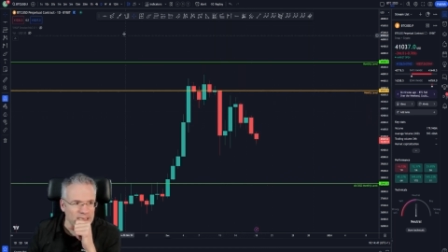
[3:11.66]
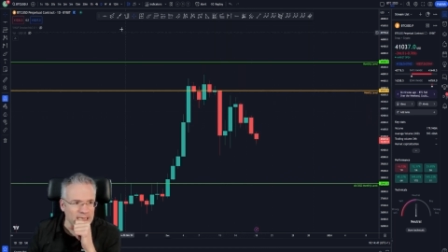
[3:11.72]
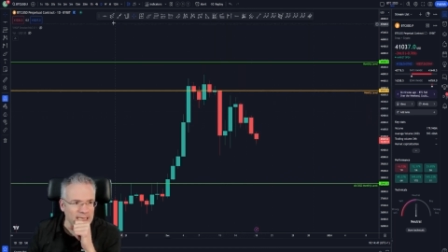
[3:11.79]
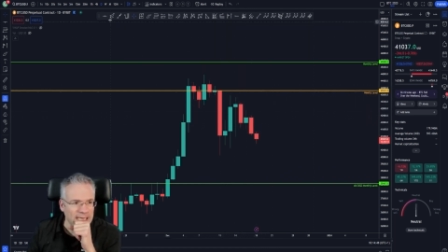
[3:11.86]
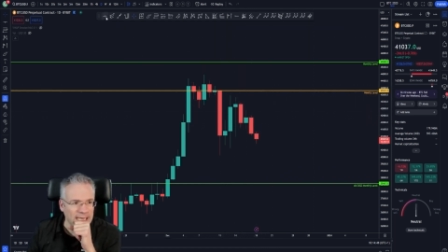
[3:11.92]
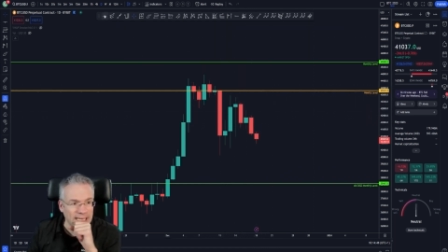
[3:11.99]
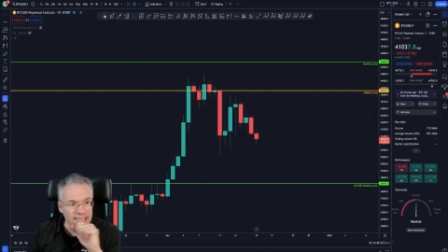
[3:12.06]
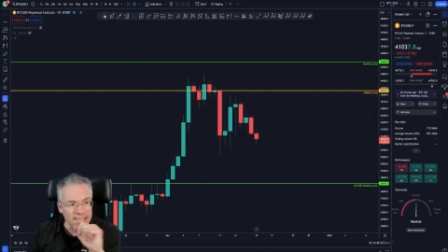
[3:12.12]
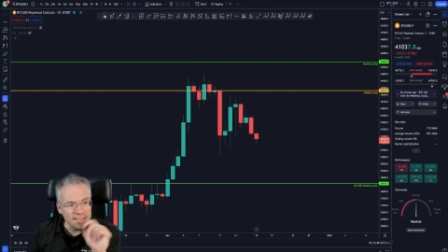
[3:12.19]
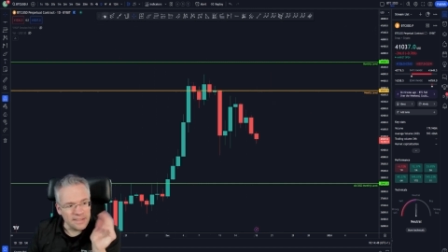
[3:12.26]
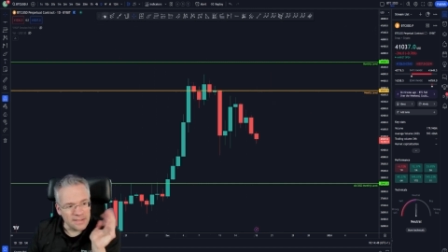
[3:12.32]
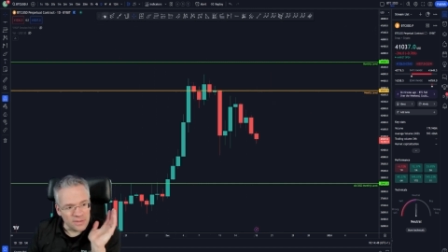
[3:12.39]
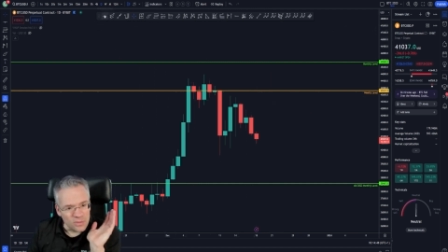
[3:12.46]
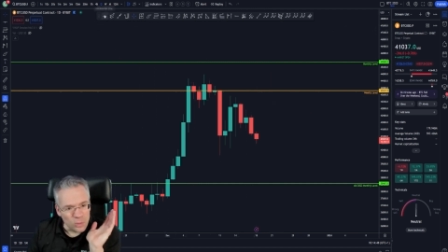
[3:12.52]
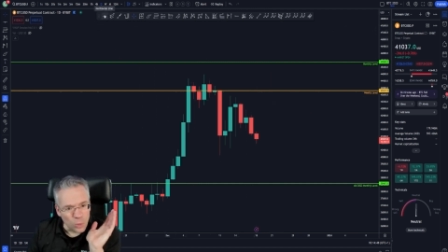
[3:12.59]
And
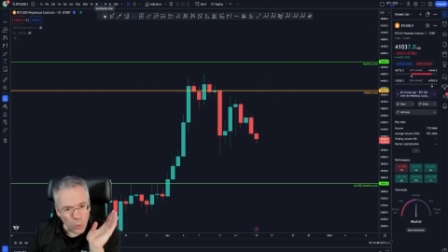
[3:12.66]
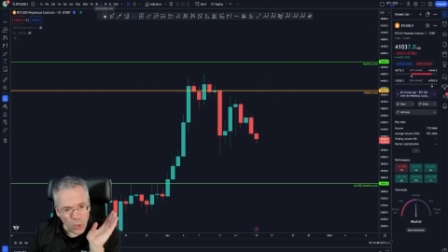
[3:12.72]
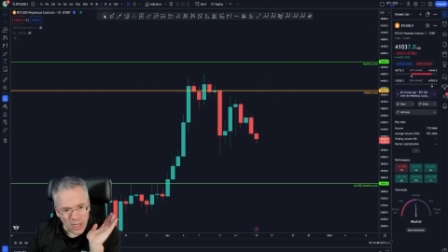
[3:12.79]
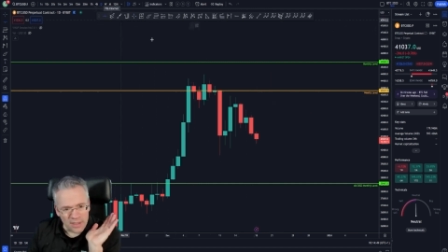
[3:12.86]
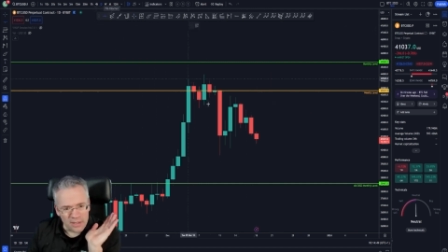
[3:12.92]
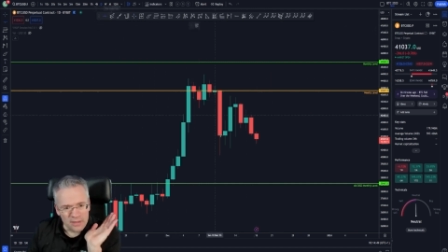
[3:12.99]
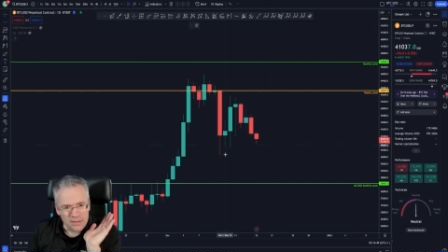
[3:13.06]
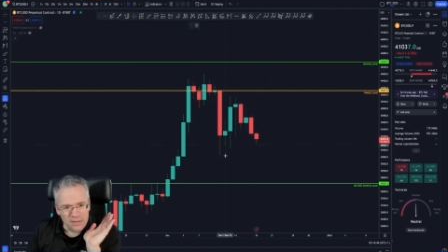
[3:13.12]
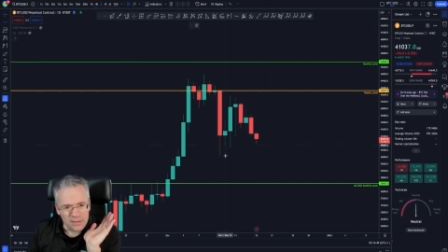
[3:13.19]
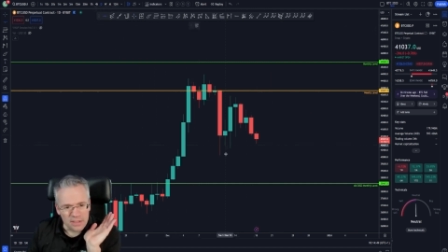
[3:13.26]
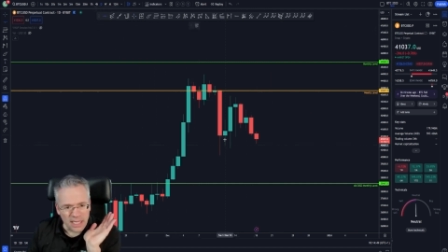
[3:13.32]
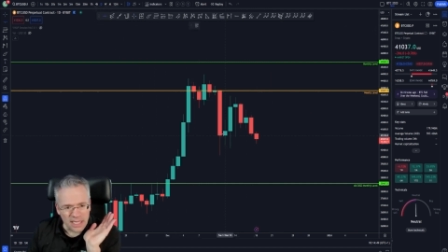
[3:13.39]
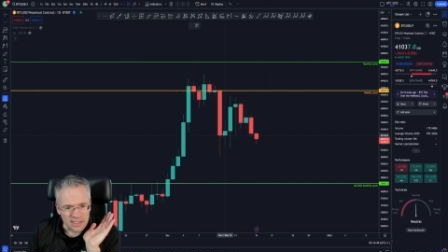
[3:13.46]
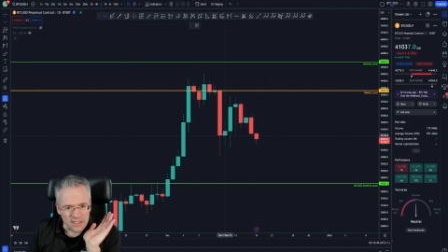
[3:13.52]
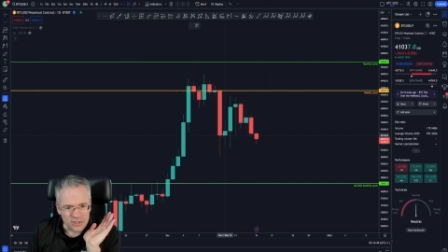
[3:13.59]
one,
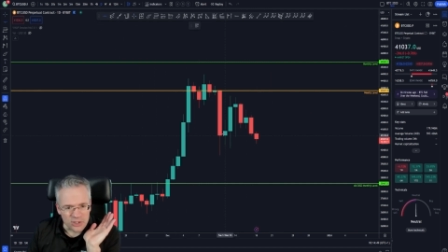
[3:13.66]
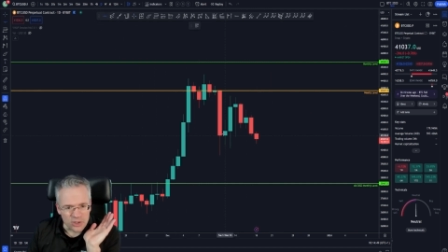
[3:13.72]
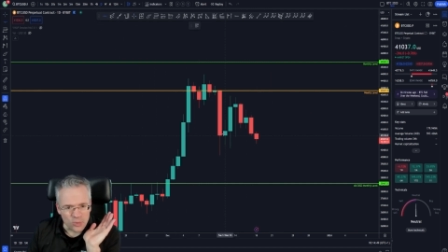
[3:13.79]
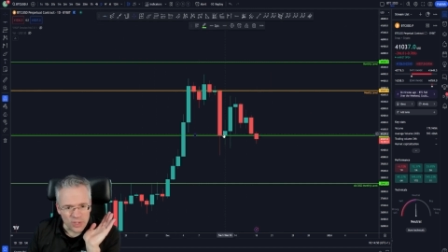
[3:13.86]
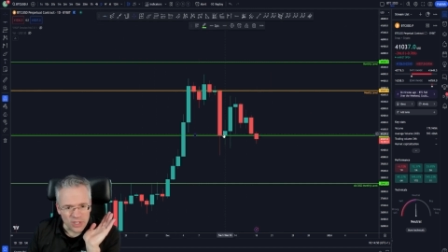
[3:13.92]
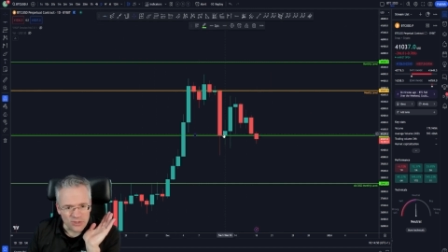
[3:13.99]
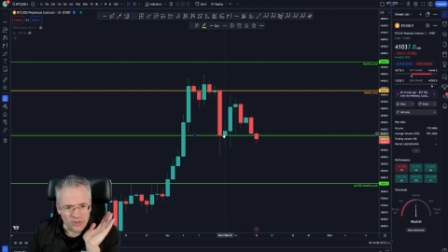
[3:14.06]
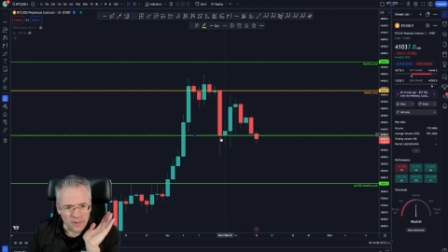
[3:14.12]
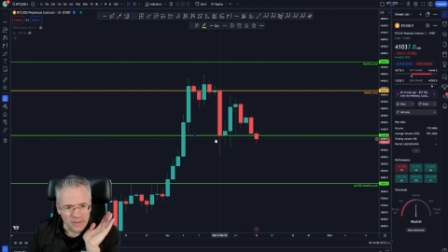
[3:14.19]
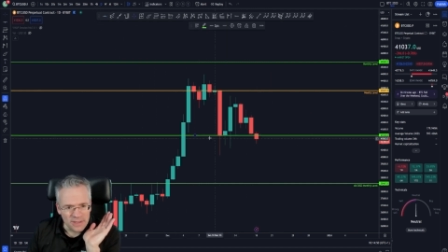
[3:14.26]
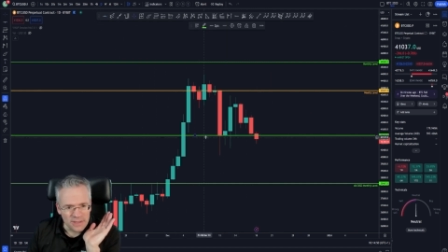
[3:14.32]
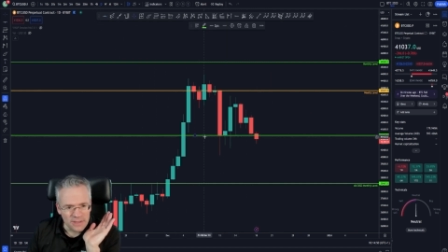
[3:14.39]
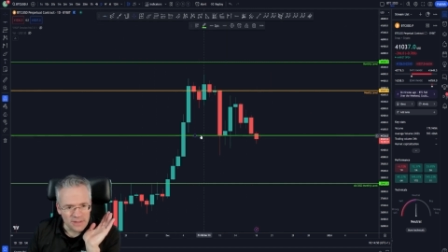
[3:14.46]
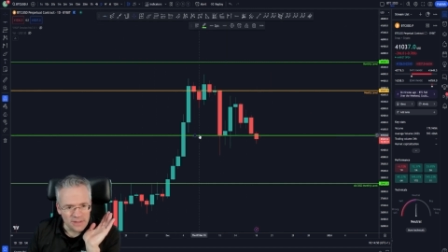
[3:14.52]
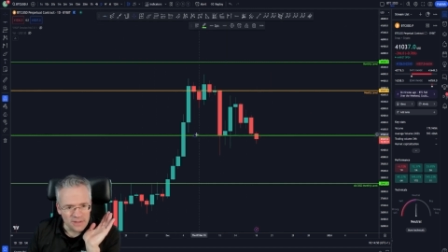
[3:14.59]
I guess I'll just redraw
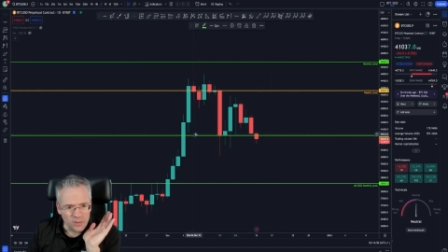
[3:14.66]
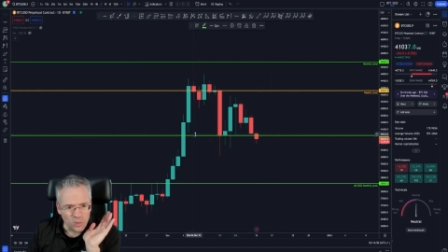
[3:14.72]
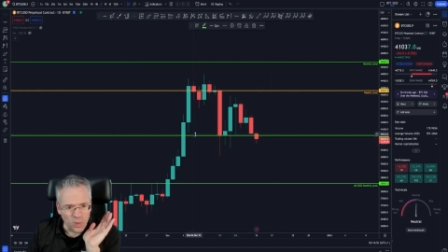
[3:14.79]
it.